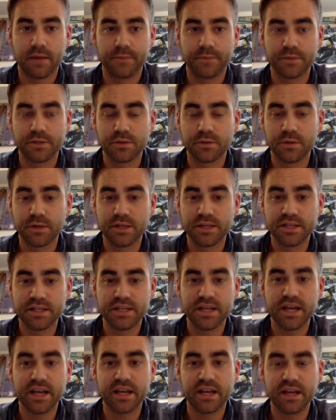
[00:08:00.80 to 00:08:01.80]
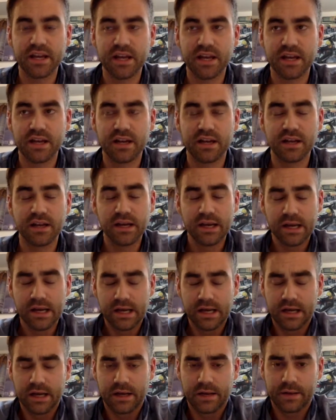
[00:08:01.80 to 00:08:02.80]
So we're just checking in, and
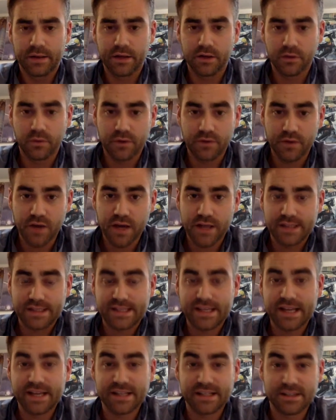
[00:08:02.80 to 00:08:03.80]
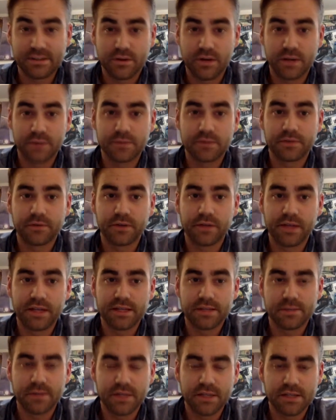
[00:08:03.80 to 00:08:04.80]
we've got set scripts for
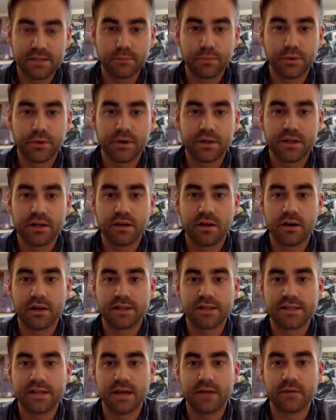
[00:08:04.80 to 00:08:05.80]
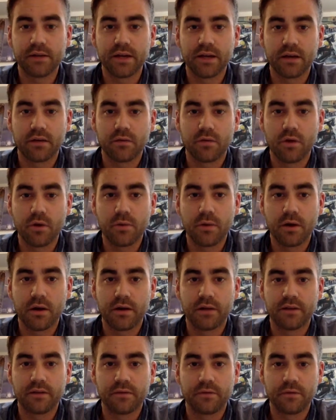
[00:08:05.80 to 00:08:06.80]
these, but it's important to not sound like a robot
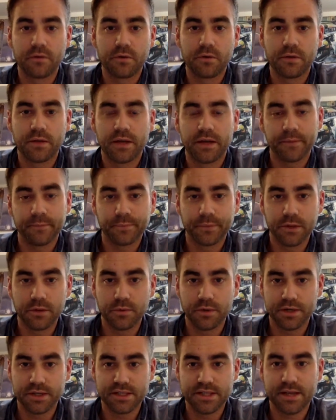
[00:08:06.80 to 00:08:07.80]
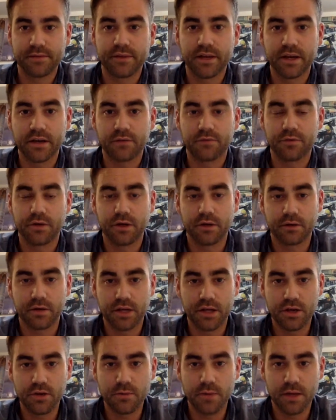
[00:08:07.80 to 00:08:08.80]
on the phone. Like, you want to sound like a real
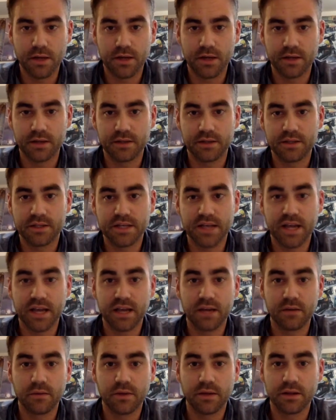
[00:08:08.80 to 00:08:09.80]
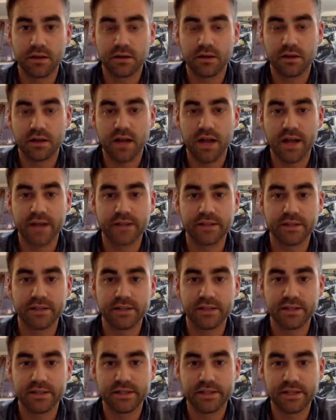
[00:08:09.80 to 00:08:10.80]
human and check in with your clients and
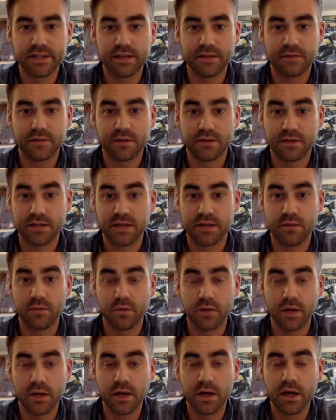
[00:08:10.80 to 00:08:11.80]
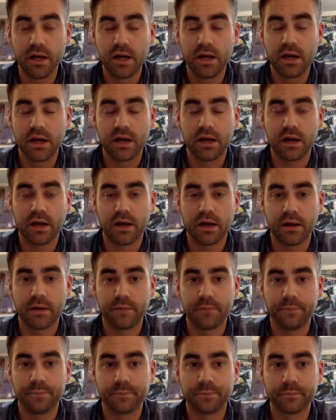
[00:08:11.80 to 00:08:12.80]
just see if there's any work
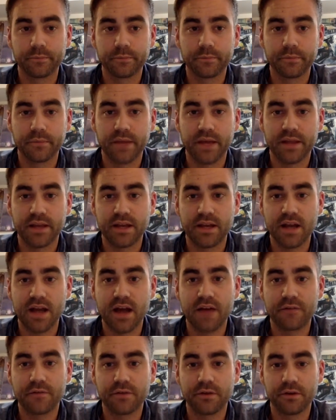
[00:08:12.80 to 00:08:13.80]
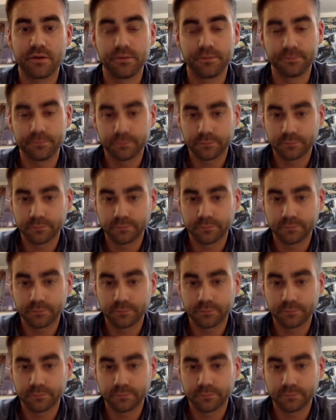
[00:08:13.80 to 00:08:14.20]
that they'd have for you.